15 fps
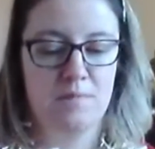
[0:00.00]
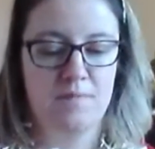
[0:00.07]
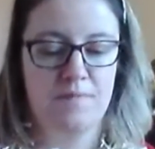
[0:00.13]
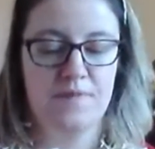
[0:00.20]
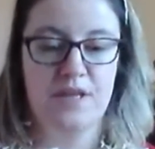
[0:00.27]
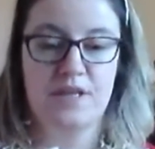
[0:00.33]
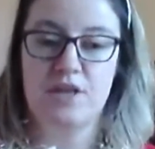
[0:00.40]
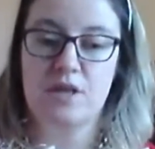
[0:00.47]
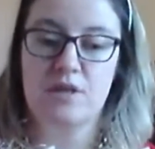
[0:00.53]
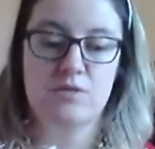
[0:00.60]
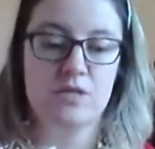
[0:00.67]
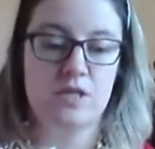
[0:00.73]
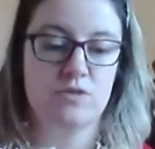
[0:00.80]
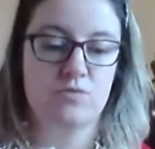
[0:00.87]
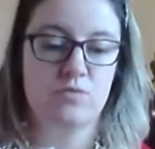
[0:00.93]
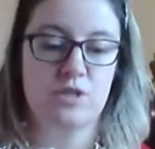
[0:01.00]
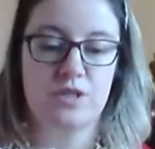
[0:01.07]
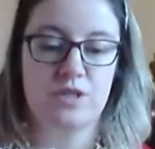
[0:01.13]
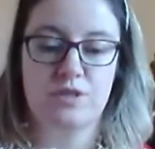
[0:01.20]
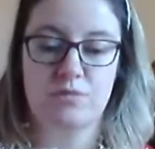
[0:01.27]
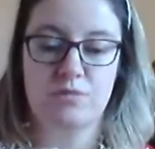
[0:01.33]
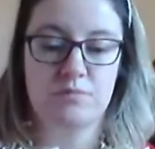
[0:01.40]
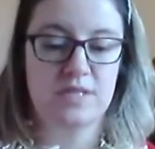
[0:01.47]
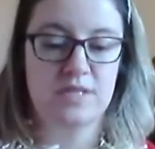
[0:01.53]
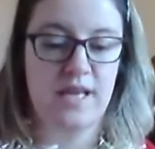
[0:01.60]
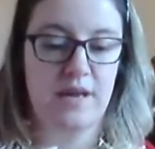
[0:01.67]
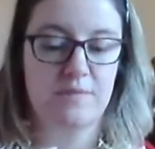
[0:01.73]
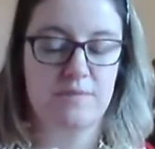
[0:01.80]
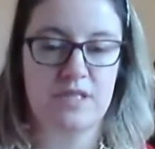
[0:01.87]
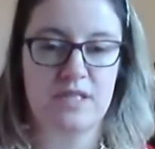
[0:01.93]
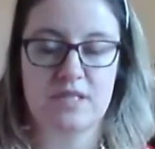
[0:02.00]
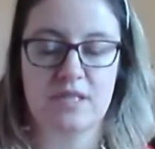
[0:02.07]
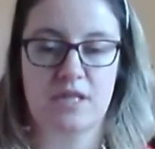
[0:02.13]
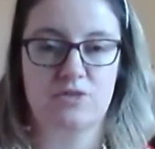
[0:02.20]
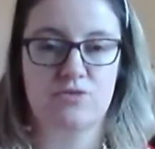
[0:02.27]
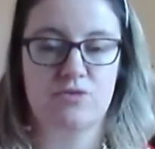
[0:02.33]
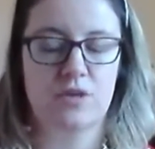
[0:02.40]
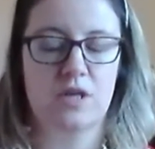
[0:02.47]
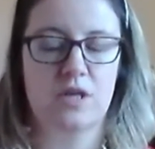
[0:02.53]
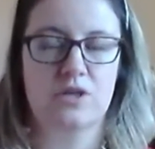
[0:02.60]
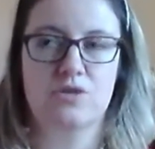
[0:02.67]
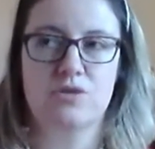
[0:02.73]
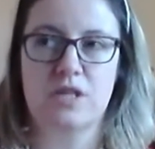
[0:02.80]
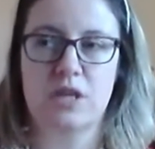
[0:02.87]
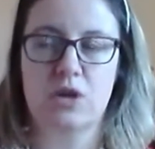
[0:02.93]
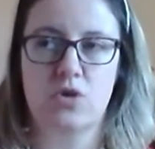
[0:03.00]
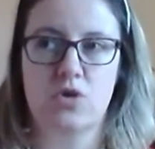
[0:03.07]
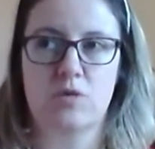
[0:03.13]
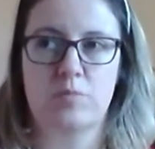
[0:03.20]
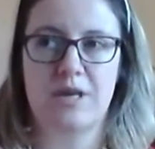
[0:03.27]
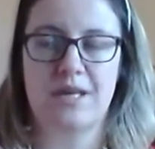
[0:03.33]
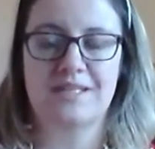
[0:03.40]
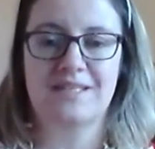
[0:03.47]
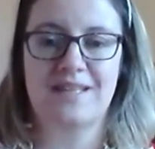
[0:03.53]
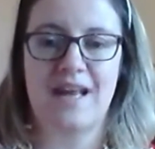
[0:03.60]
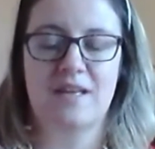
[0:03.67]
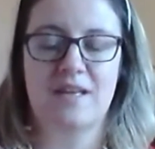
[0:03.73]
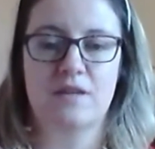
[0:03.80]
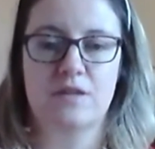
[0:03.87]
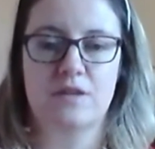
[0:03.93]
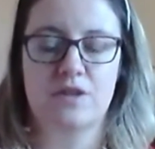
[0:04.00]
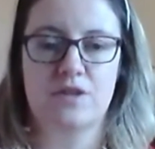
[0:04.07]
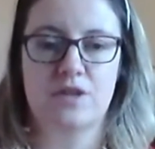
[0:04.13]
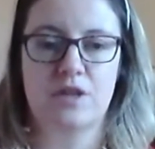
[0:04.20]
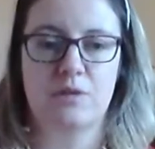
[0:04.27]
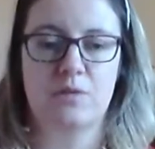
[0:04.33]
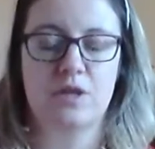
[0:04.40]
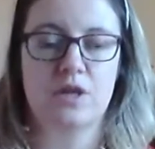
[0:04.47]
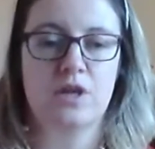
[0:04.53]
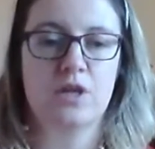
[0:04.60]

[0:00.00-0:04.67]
then use those words, numbers, counting, etc. Just incorporate it in anything you do.